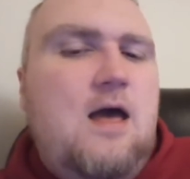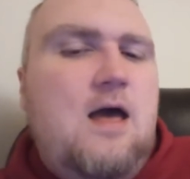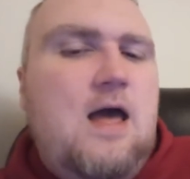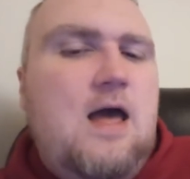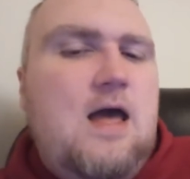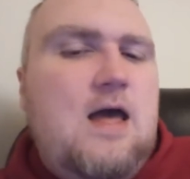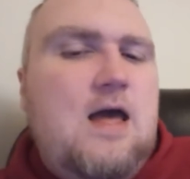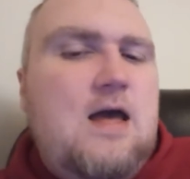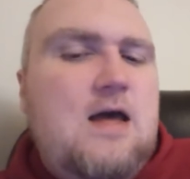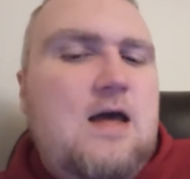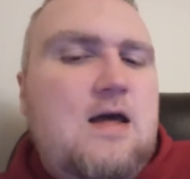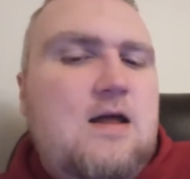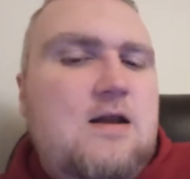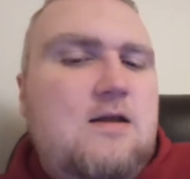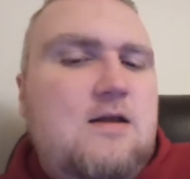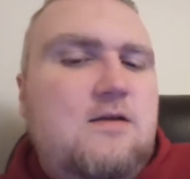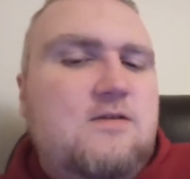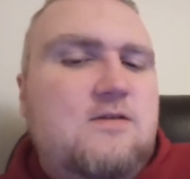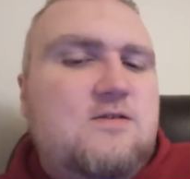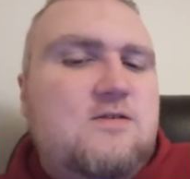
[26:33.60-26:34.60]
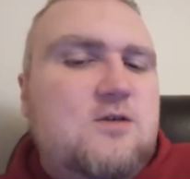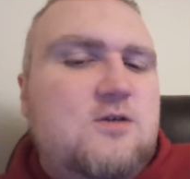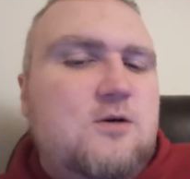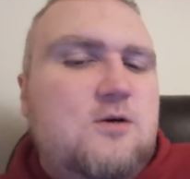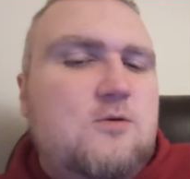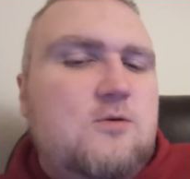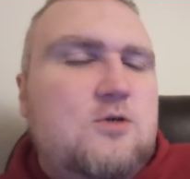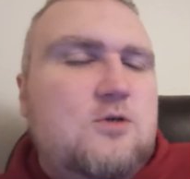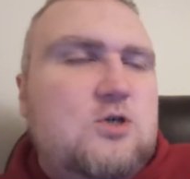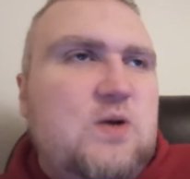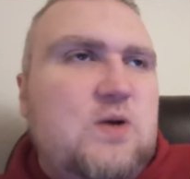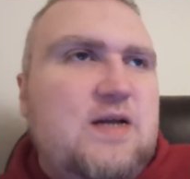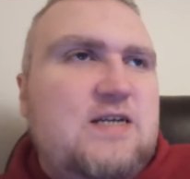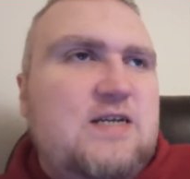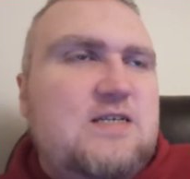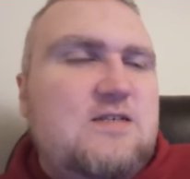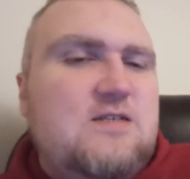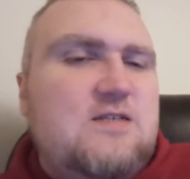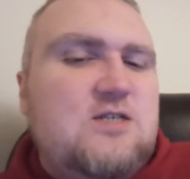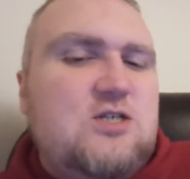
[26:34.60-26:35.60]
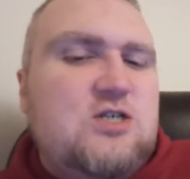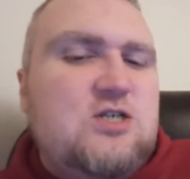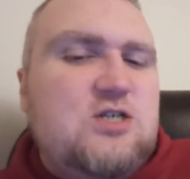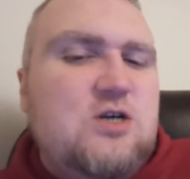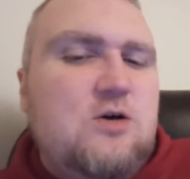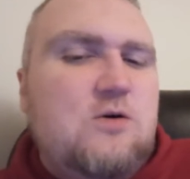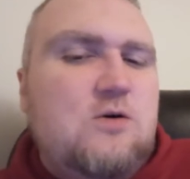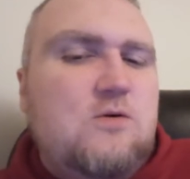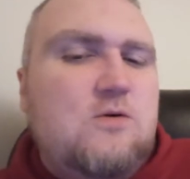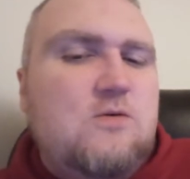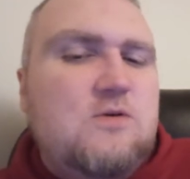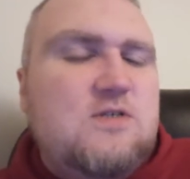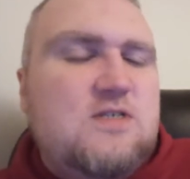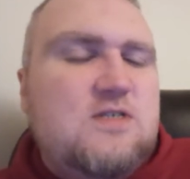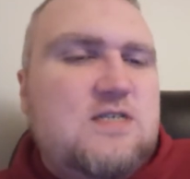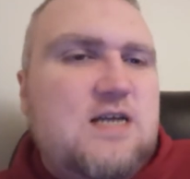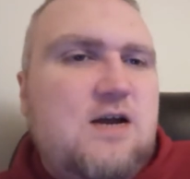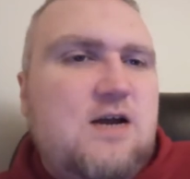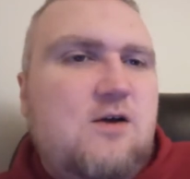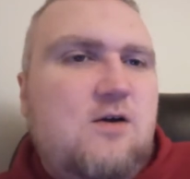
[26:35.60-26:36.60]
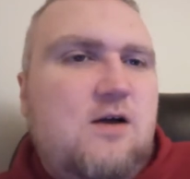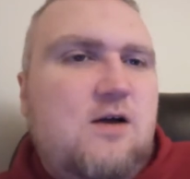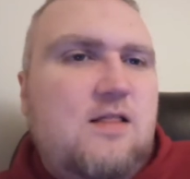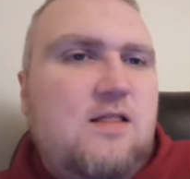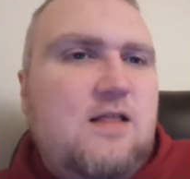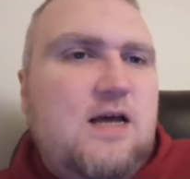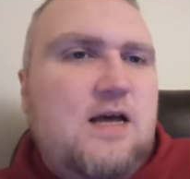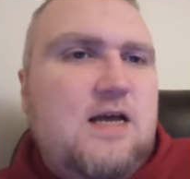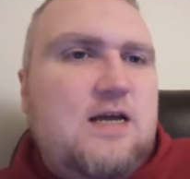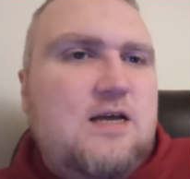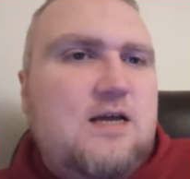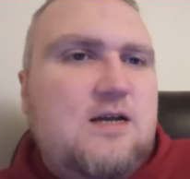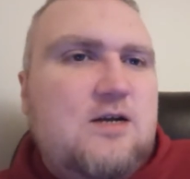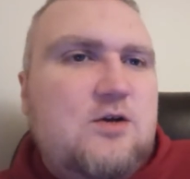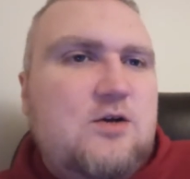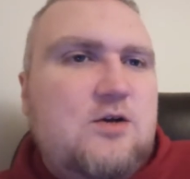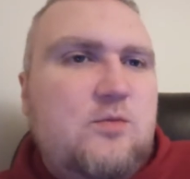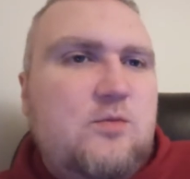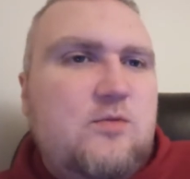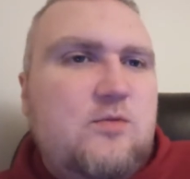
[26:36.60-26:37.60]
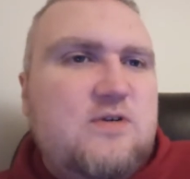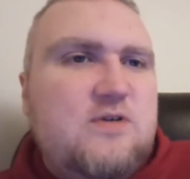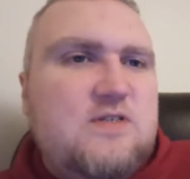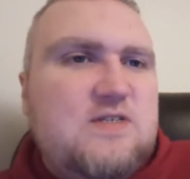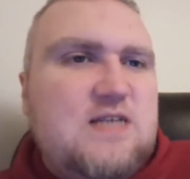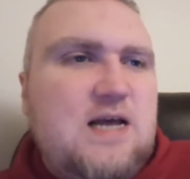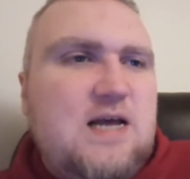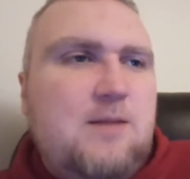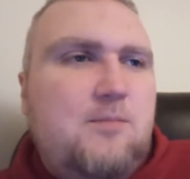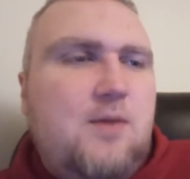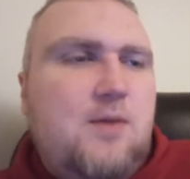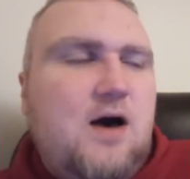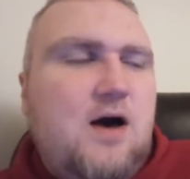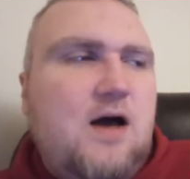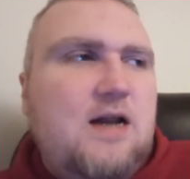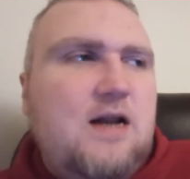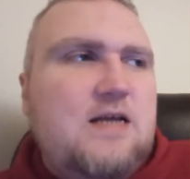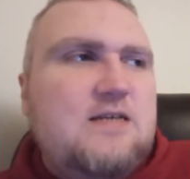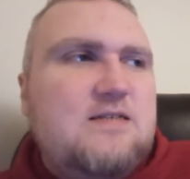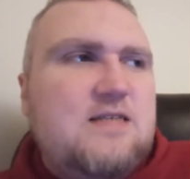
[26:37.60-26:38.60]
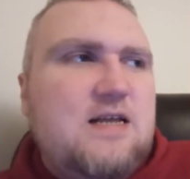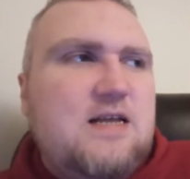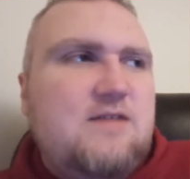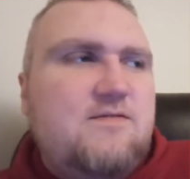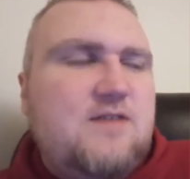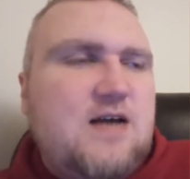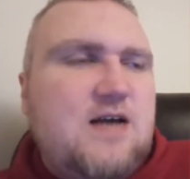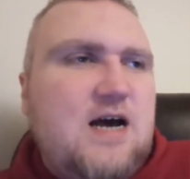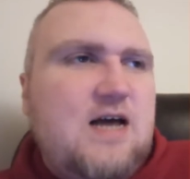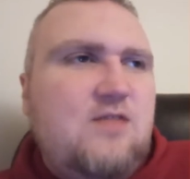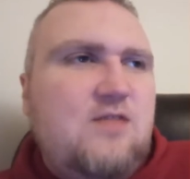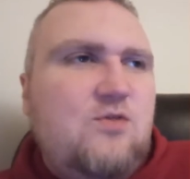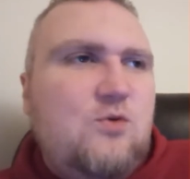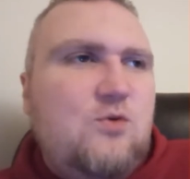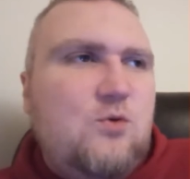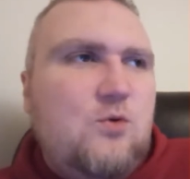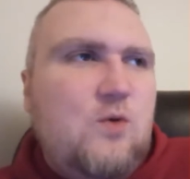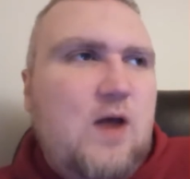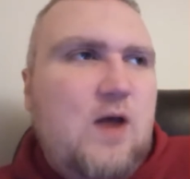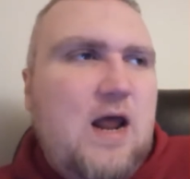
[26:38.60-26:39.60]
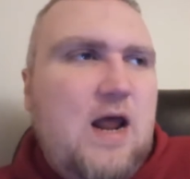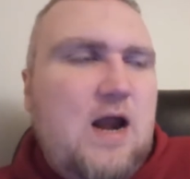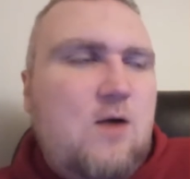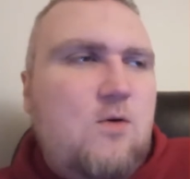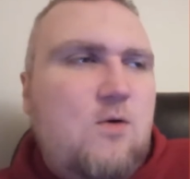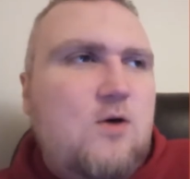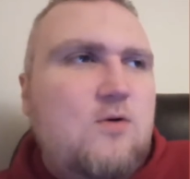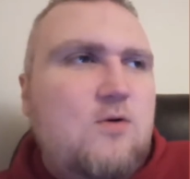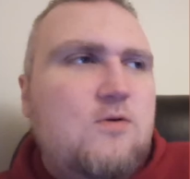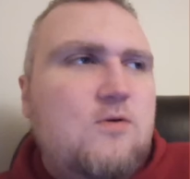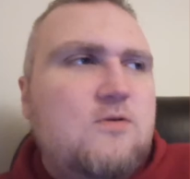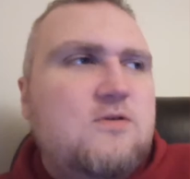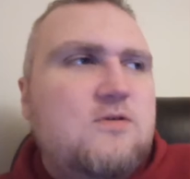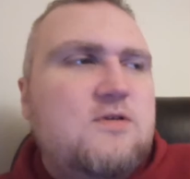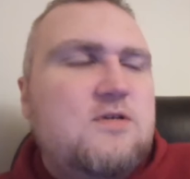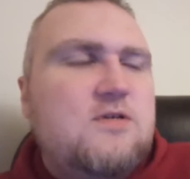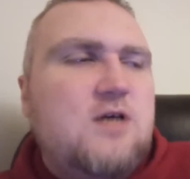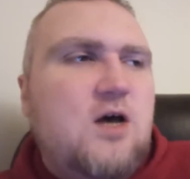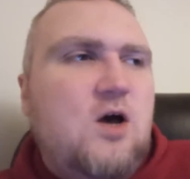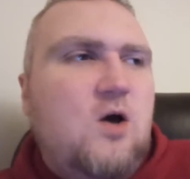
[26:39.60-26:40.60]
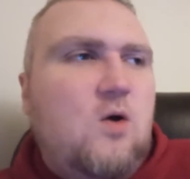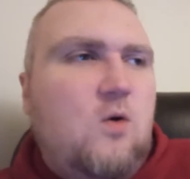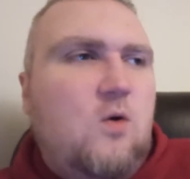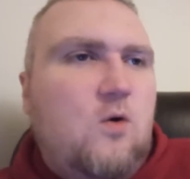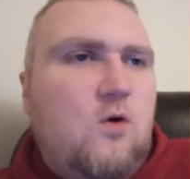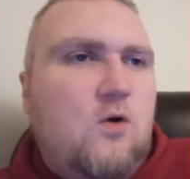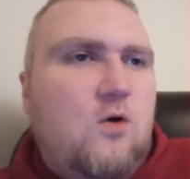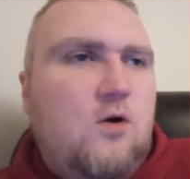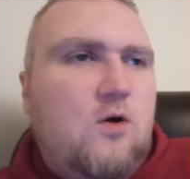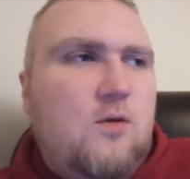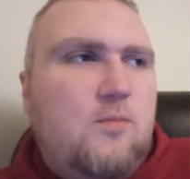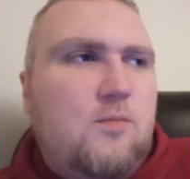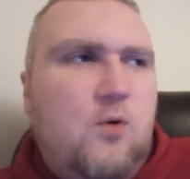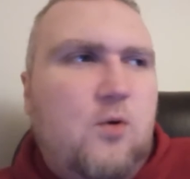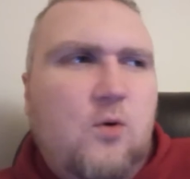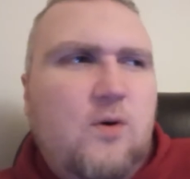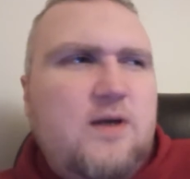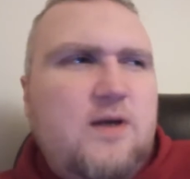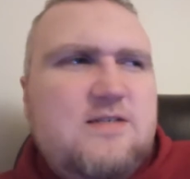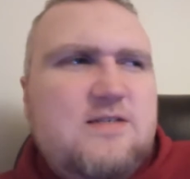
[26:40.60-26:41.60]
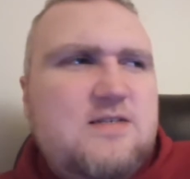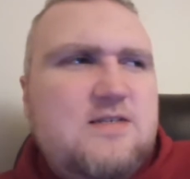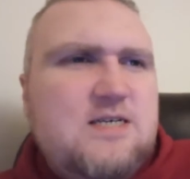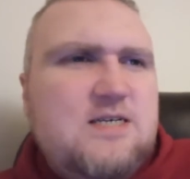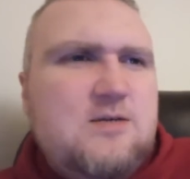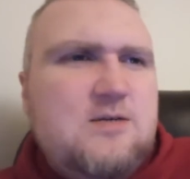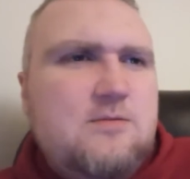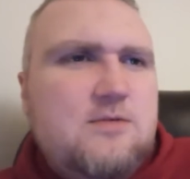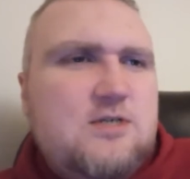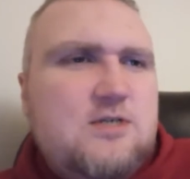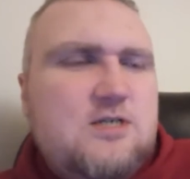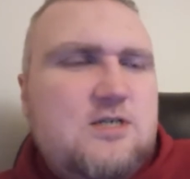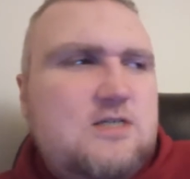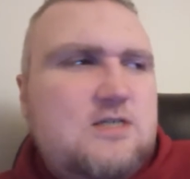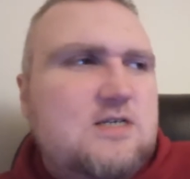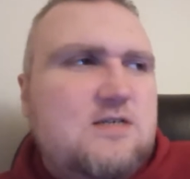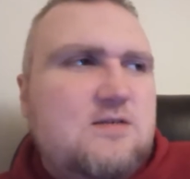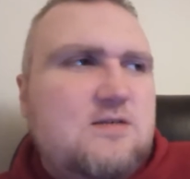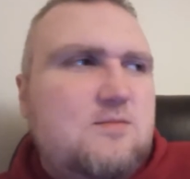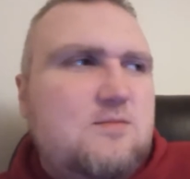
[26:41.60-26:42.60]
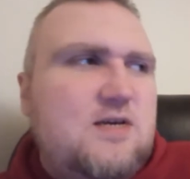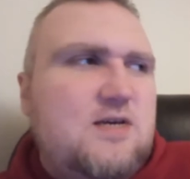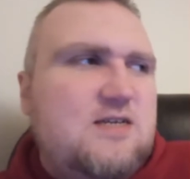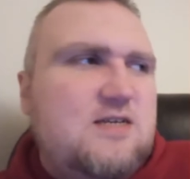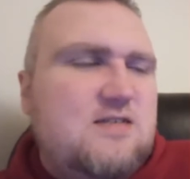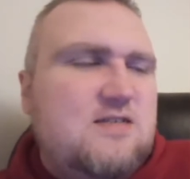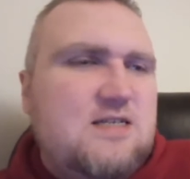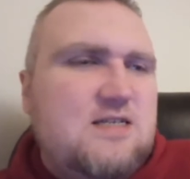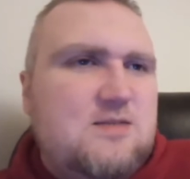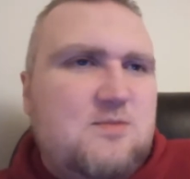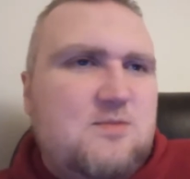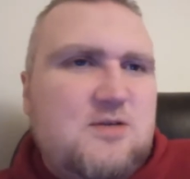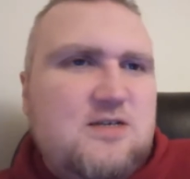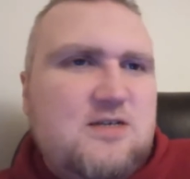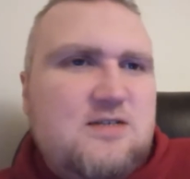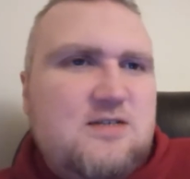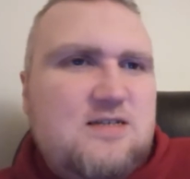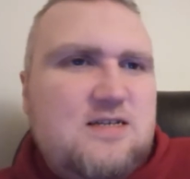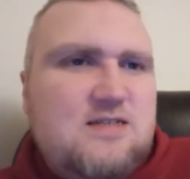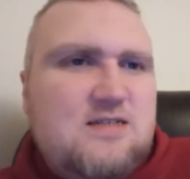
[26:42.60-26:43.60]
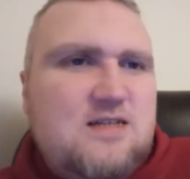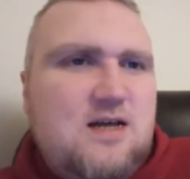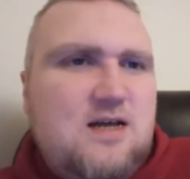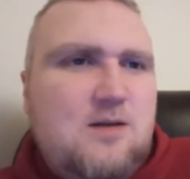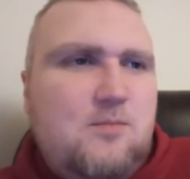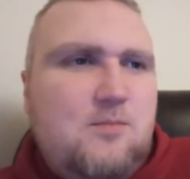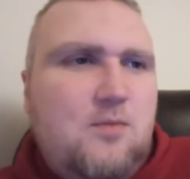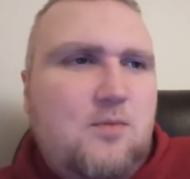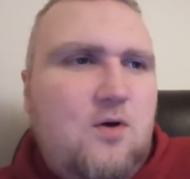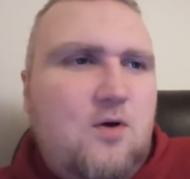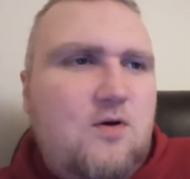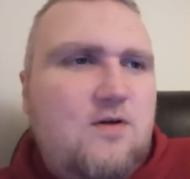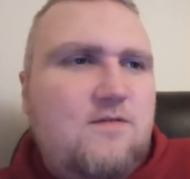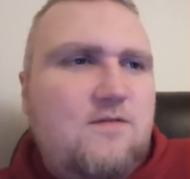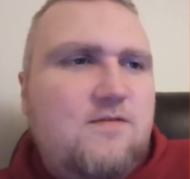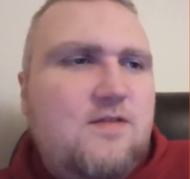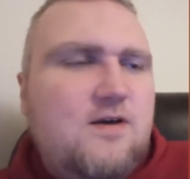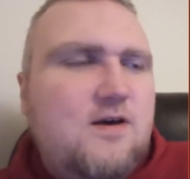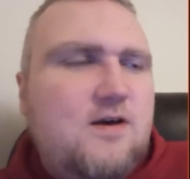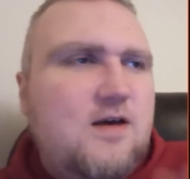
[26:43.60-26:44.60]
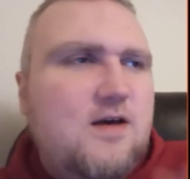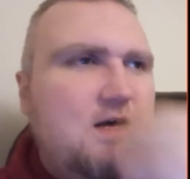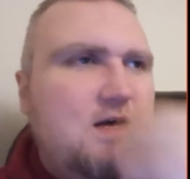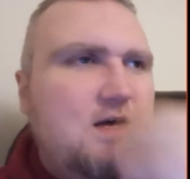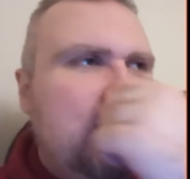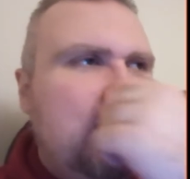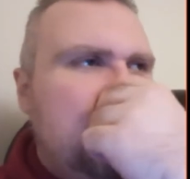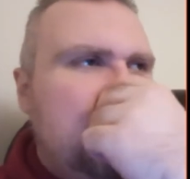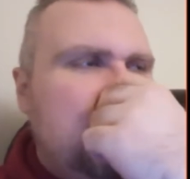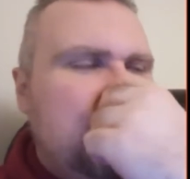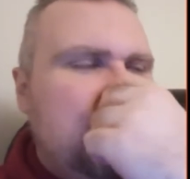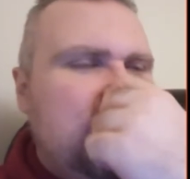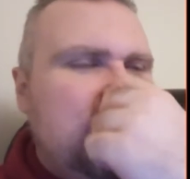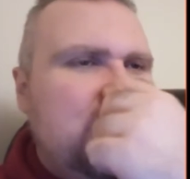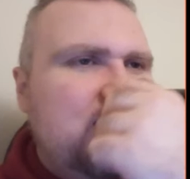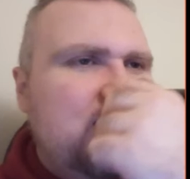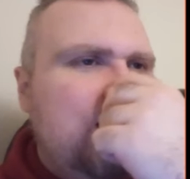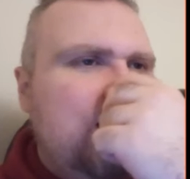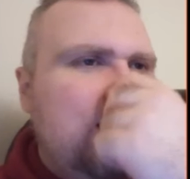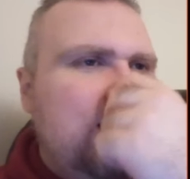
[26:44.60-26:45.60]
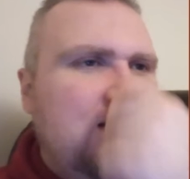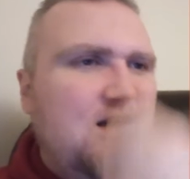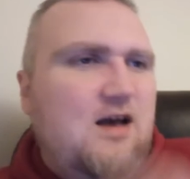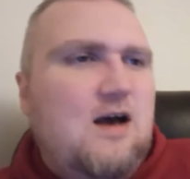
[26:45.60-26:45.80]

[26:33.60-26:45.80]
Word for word: And so Trent is to show Sarah like numerous dead bodies that have died through arrows or poisoning, which doesn't make sense because that's not a part of the the thing.